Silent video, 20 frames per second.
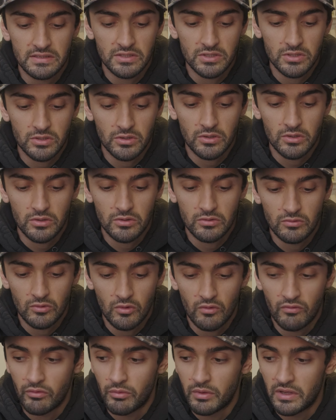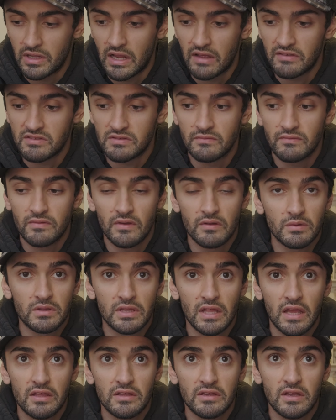So hopefully we can have some fun with
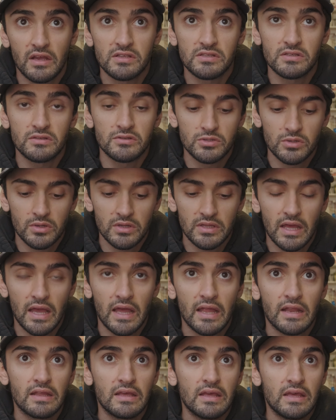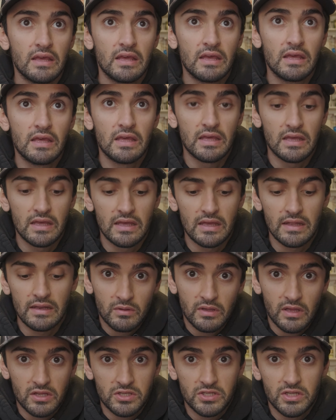that. You guys will enjoy that,
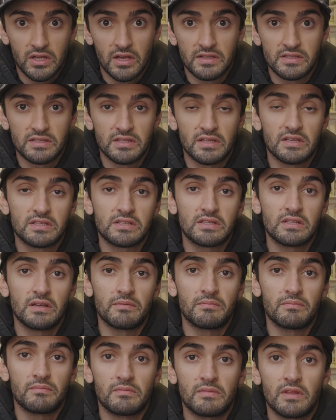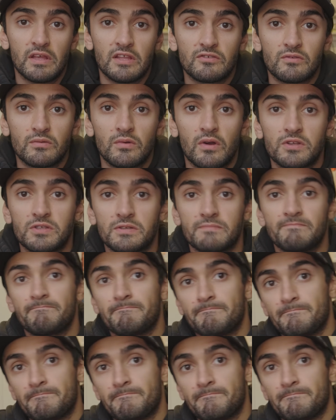and catch you guys in the next clip. Thanks for watching.